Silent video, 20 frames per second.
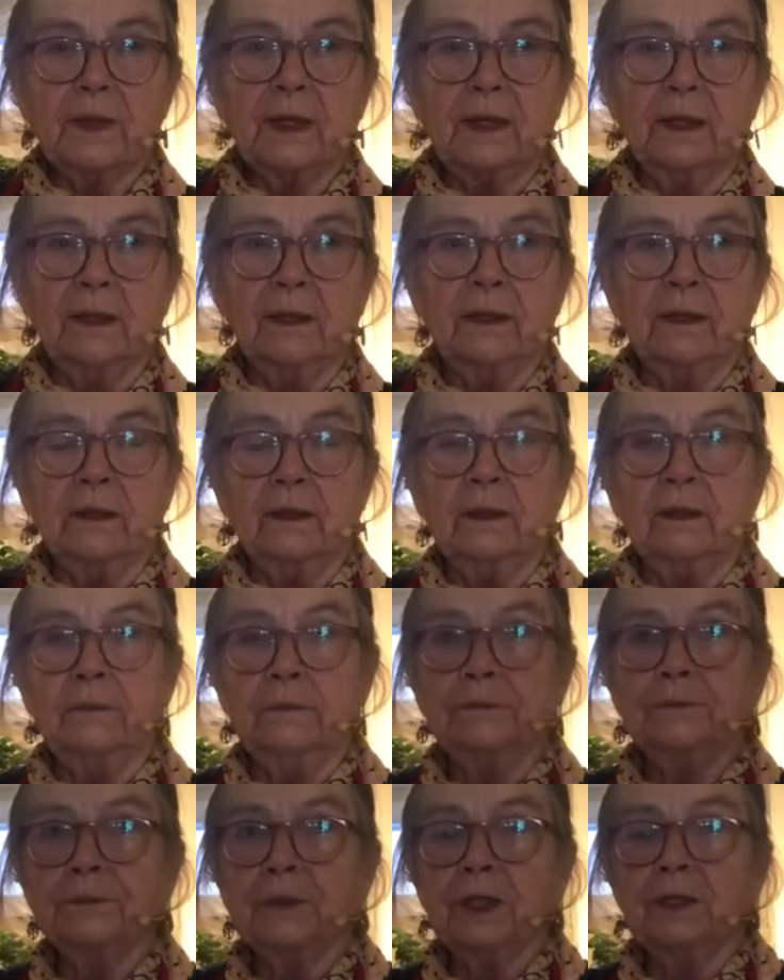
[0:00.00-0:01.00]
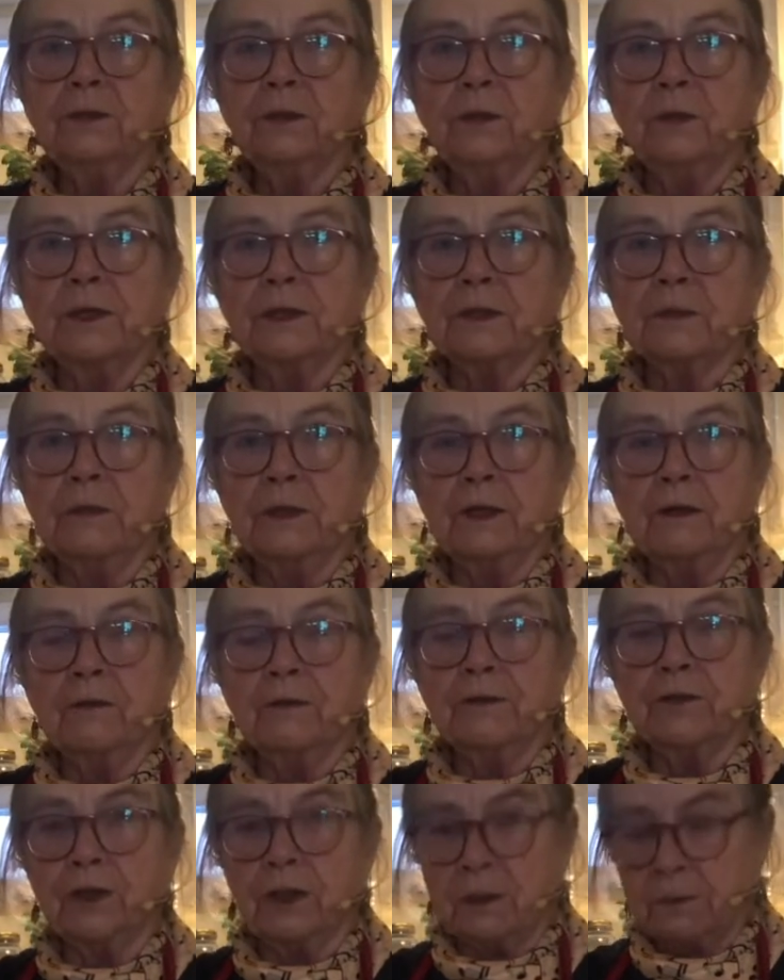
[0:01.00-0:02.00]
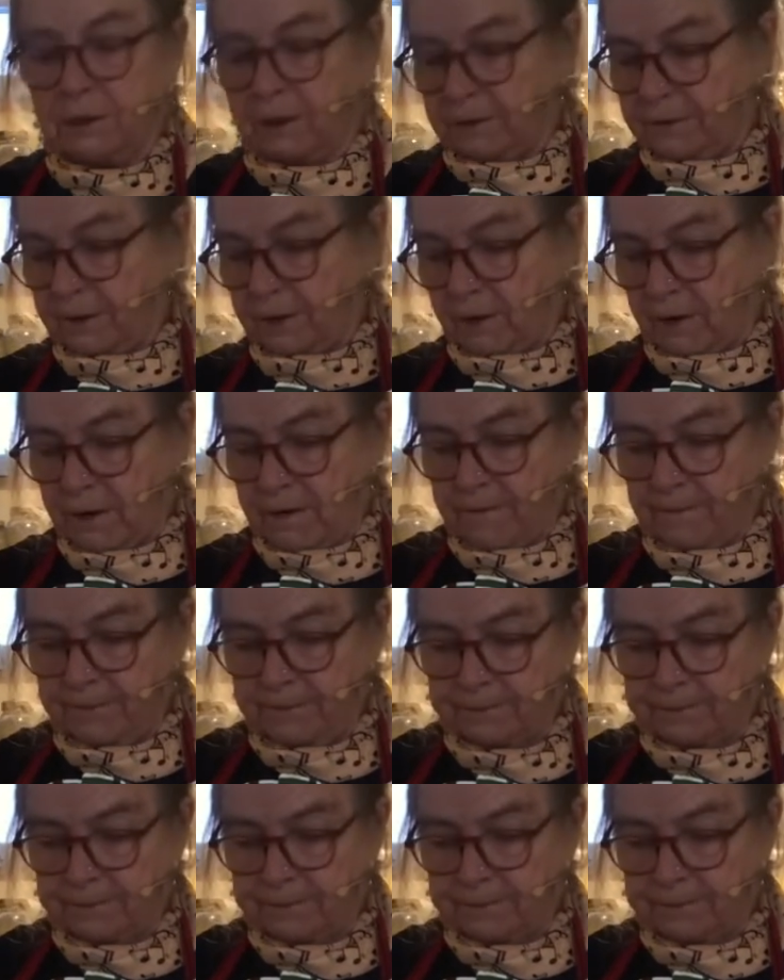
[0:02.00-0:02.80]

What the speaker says: that's made of chickpea flour.